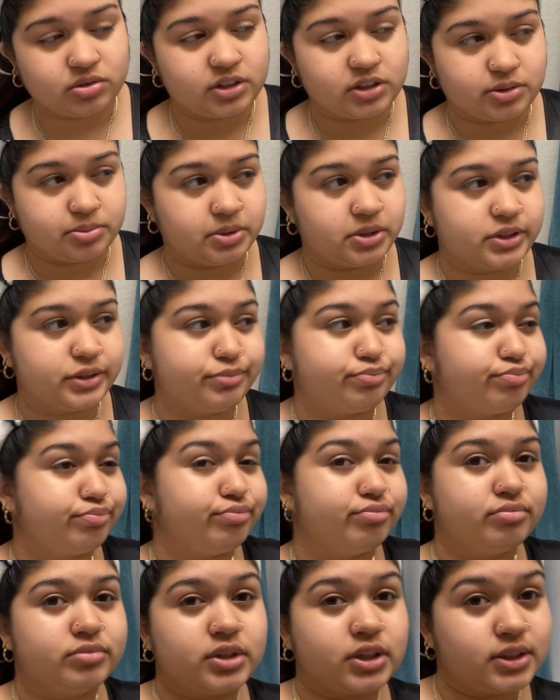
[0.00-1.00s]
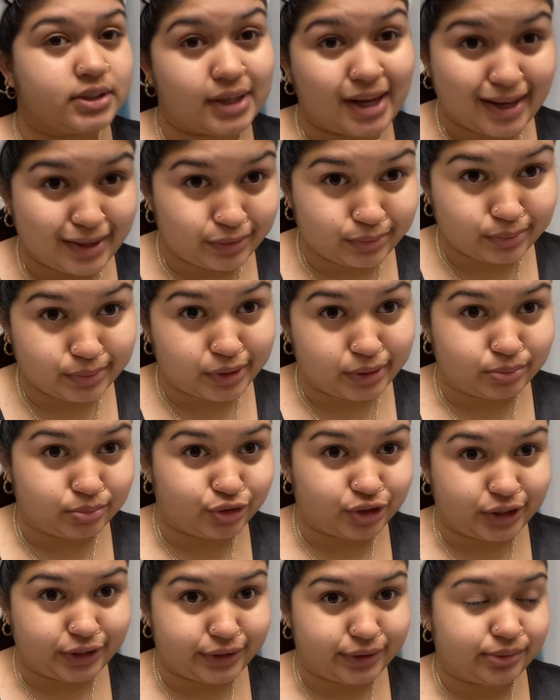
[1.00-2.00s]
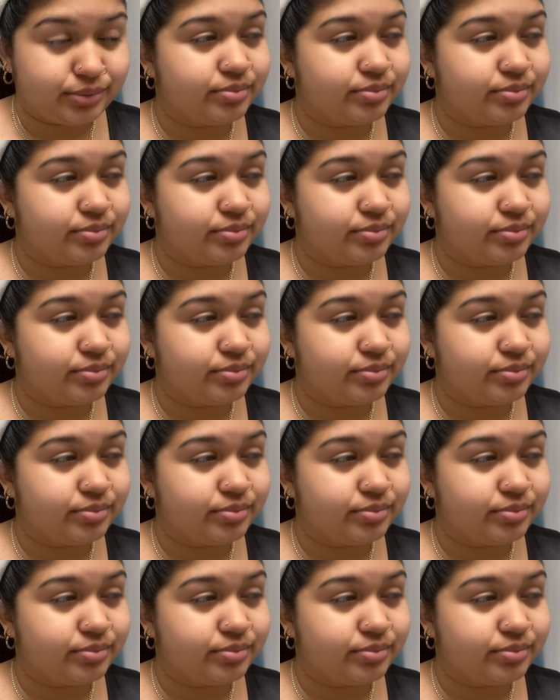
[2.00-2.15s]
That's about it. Because I don't know, child.